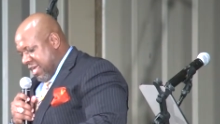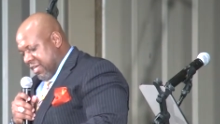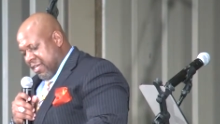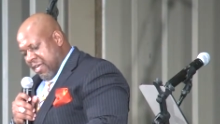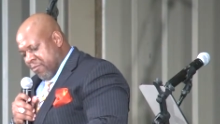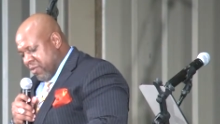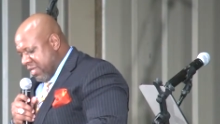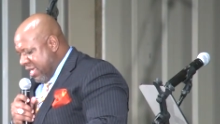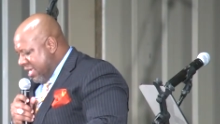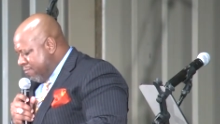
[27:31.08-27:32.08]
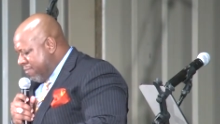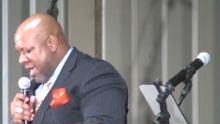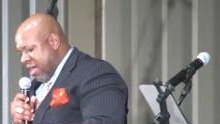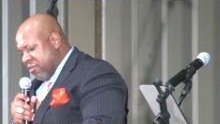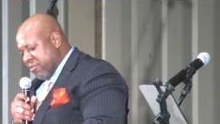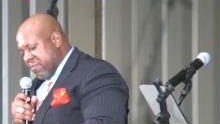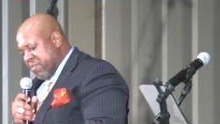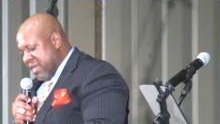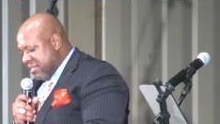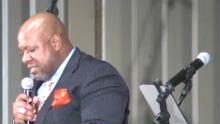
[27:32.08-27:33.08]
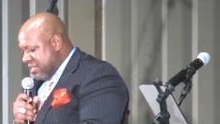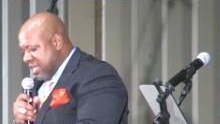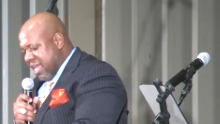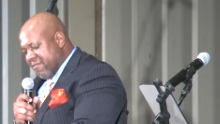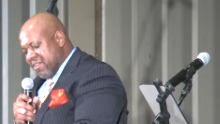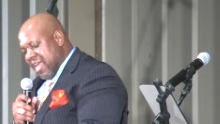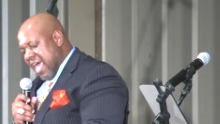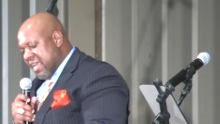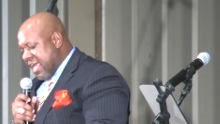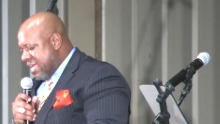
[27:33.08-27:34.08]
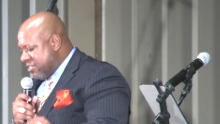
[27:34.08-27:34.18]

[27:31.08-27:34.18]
I come with head bowed, repentant that I've not